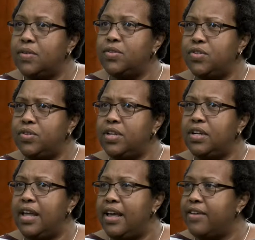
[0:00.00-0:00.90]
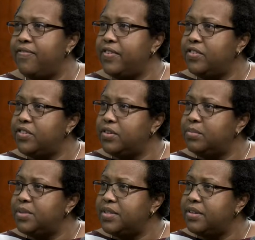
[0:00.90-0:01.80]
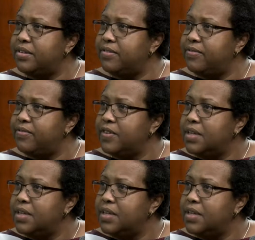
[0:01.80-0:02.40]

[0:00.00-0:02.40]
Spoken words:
student life in terms of,